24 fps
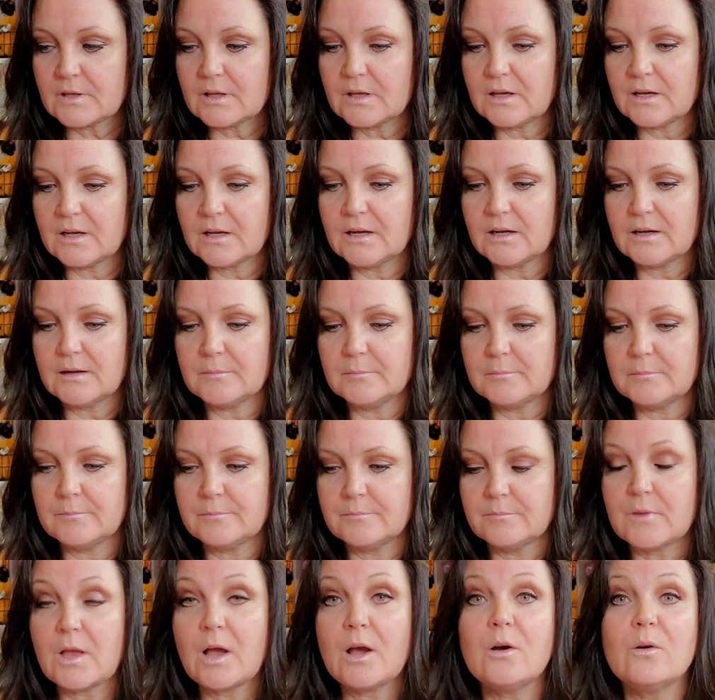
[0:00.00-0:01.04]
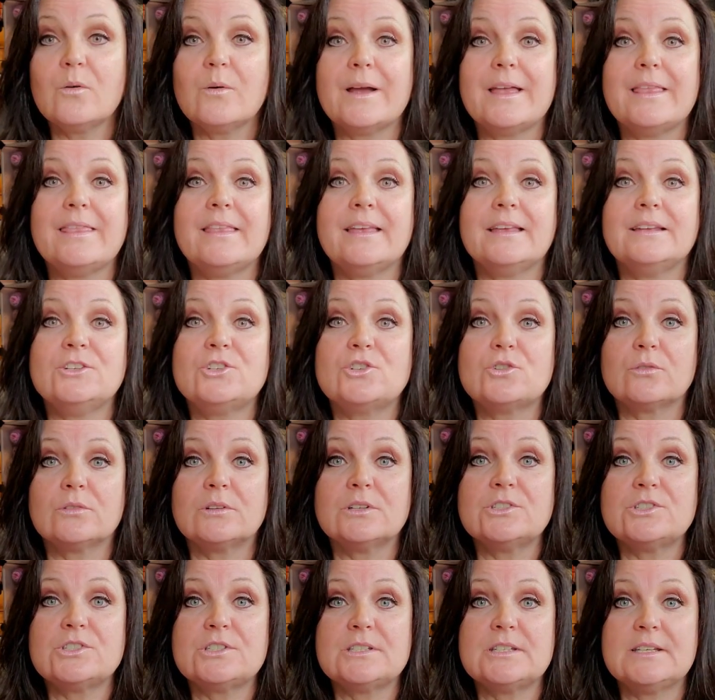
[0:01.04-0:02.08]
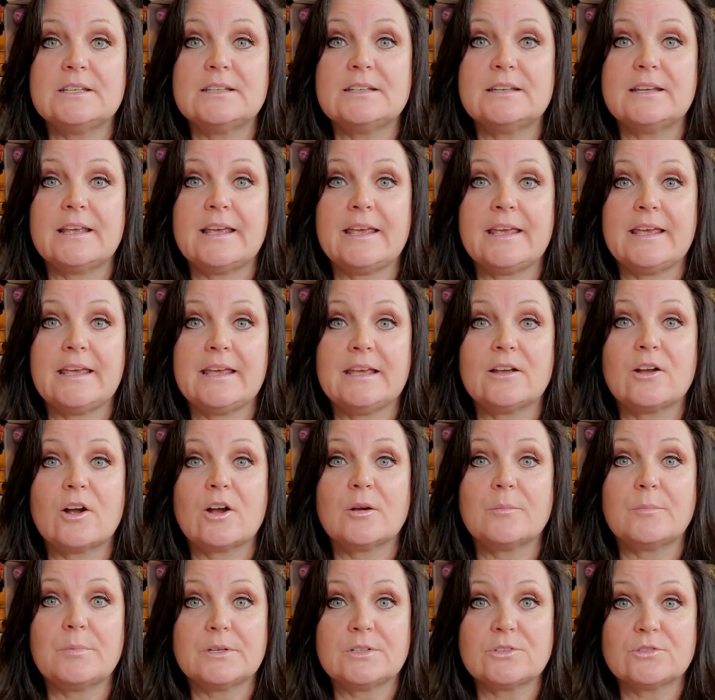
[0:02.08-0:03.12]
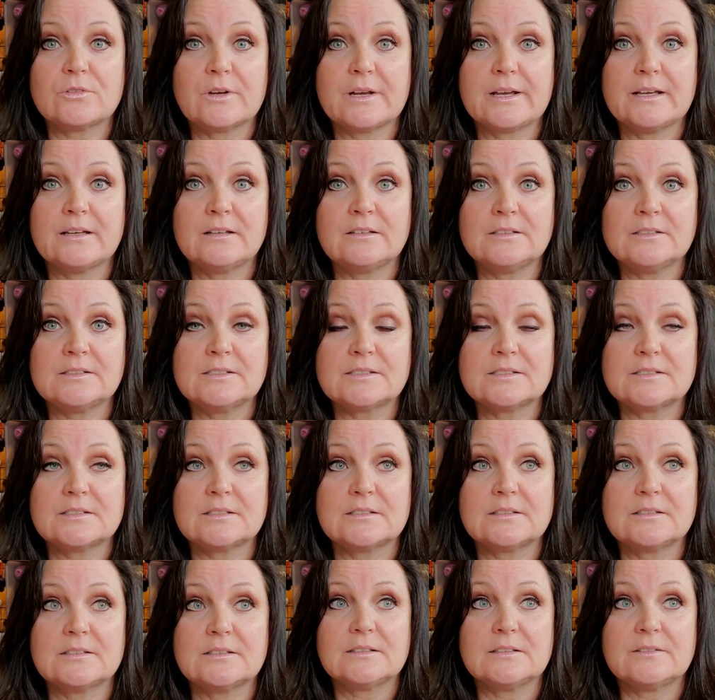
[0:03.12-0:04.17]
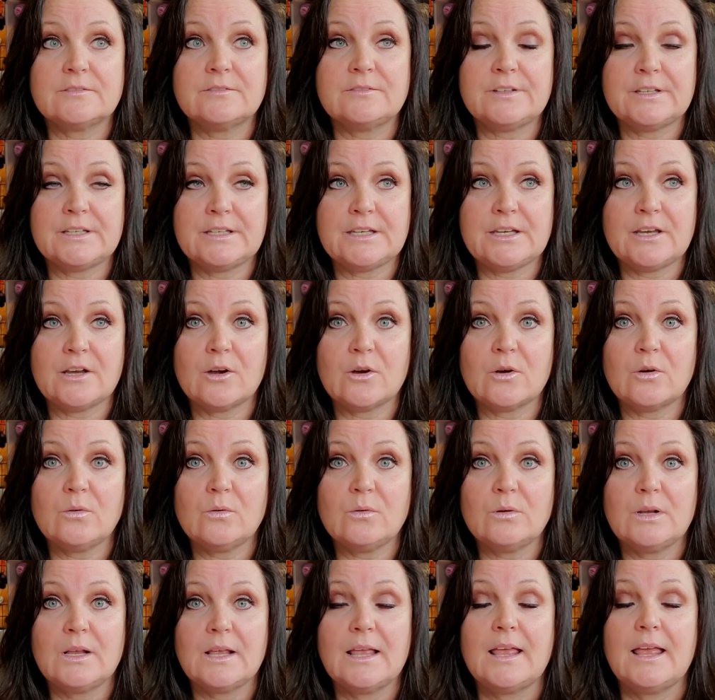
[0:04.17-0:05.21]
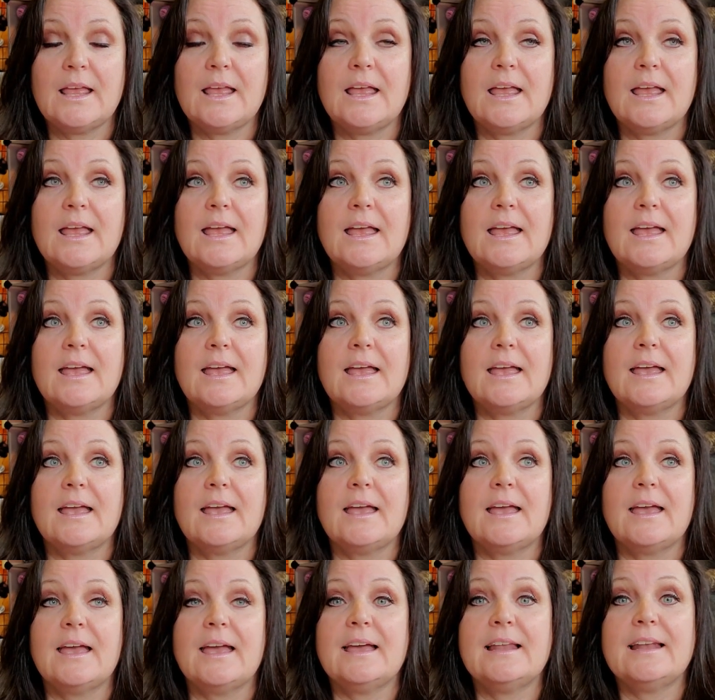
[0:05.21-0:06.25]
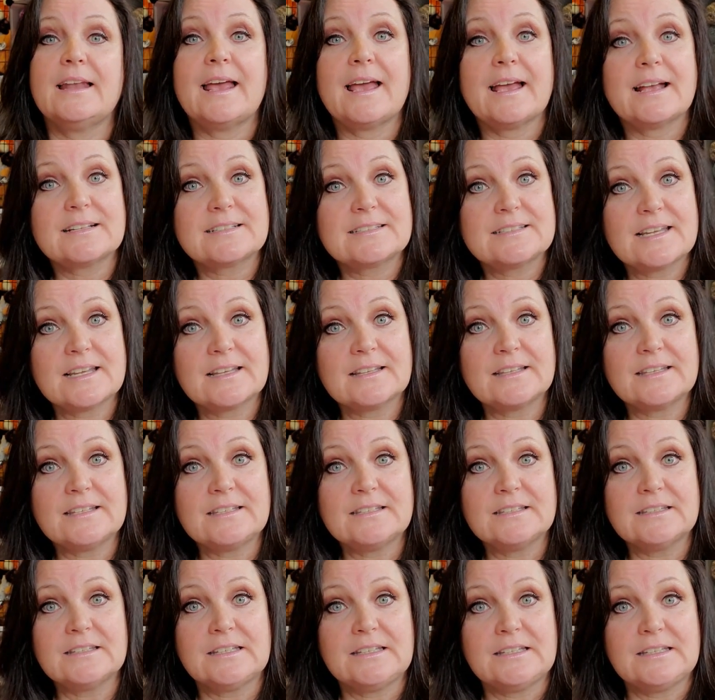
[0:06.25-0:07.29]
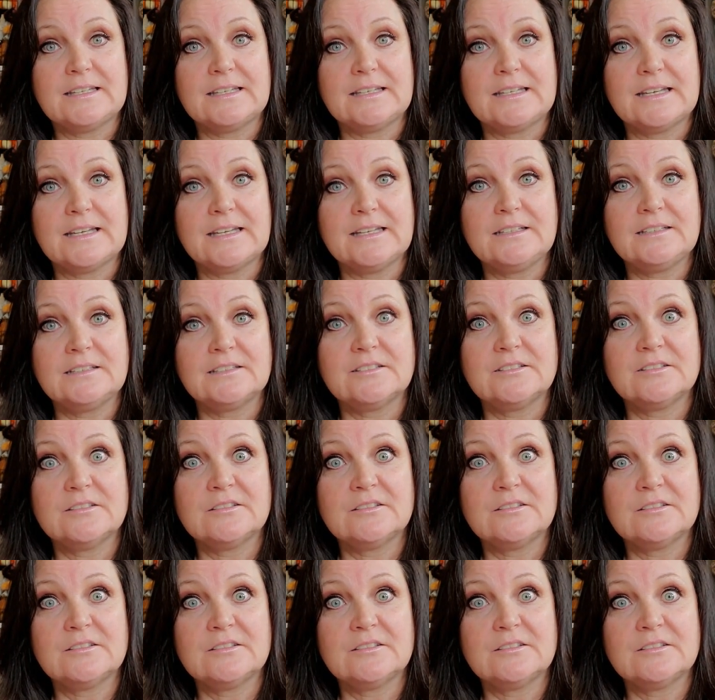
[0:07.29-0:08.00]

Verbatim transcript: Um, oh, and then George did a carpet trails video and I accidentally deleted it.